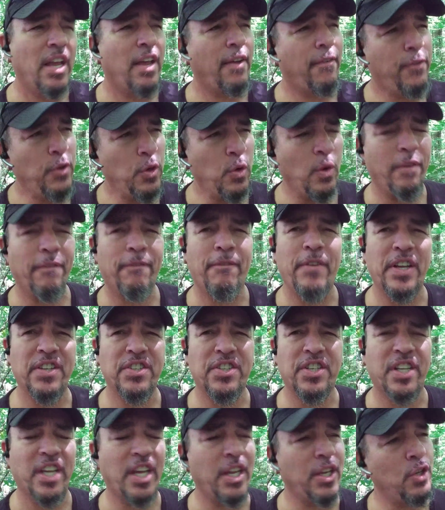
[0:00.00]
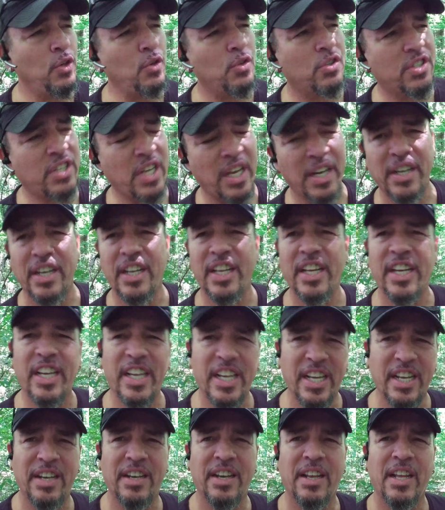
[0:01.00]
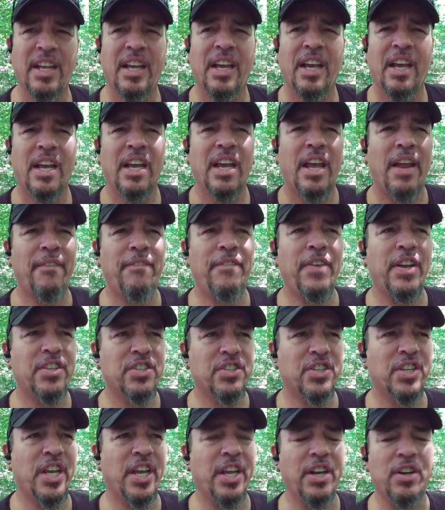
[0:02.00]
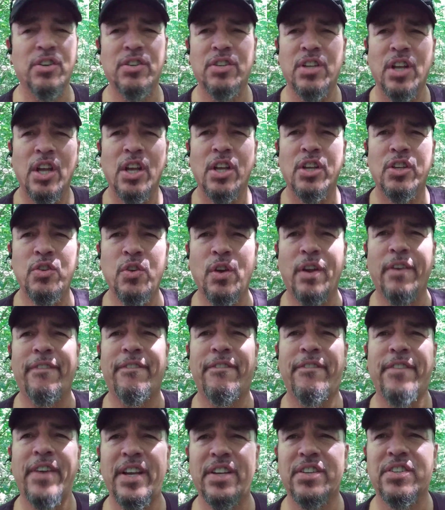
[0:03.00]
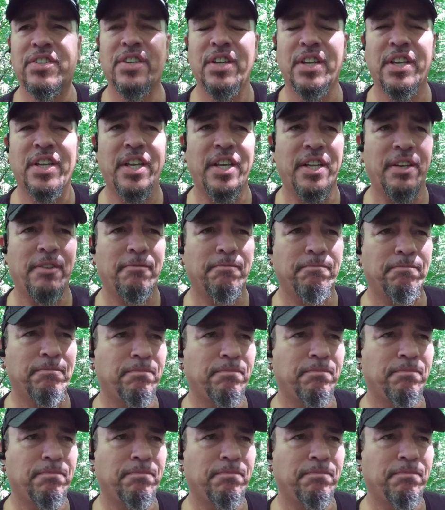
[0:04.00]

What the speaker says: If you investigate, you send in investigators to investigate